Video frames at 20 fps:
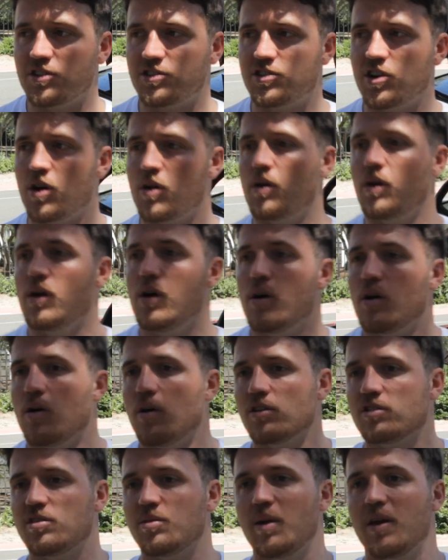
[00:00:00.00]
So
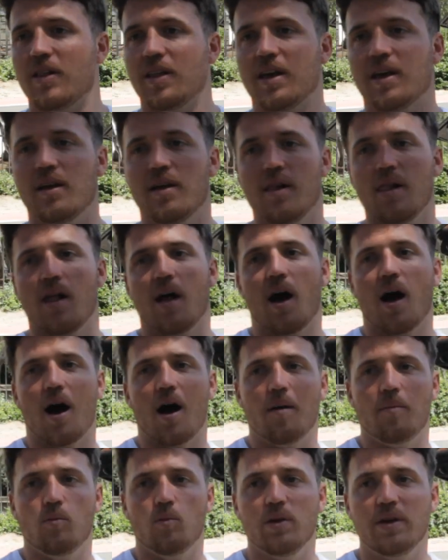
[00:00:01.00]
ultimately,
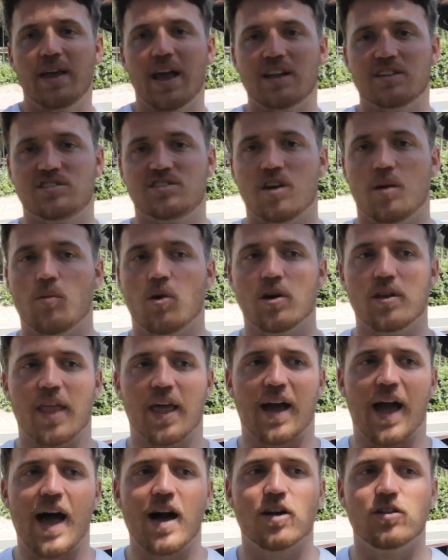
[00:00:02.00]
we get someone,
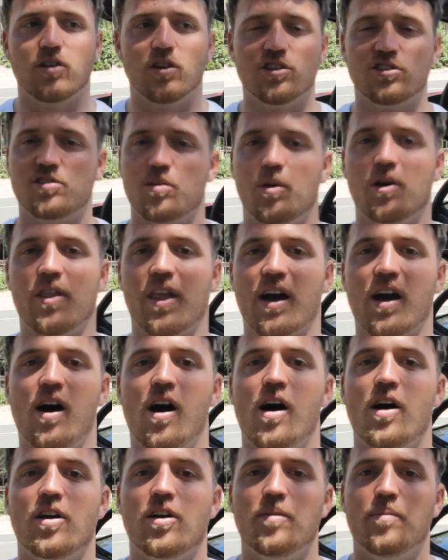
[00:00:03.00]
like I'll close someone like
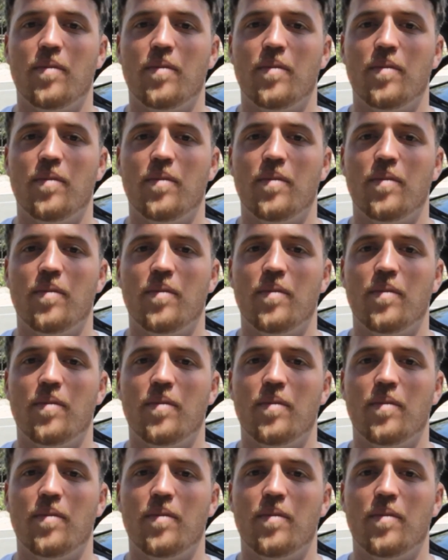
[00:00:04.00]
$100 a